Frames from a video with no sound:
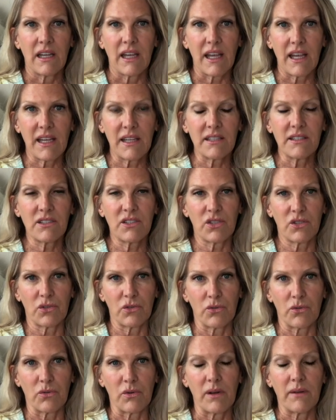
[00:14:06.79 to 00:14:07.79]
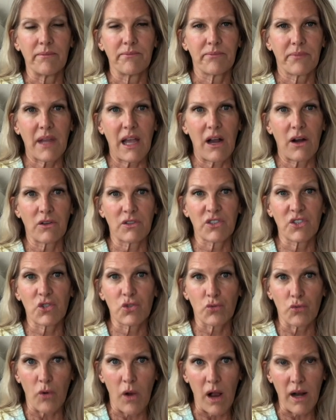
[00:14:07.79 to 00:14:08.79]
into our
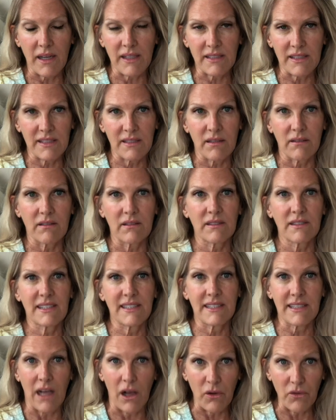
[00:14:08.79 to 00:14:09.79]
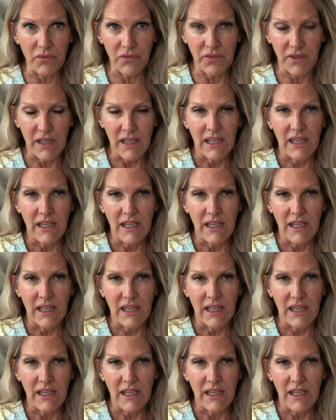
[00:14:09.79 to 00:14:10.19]
strongest self.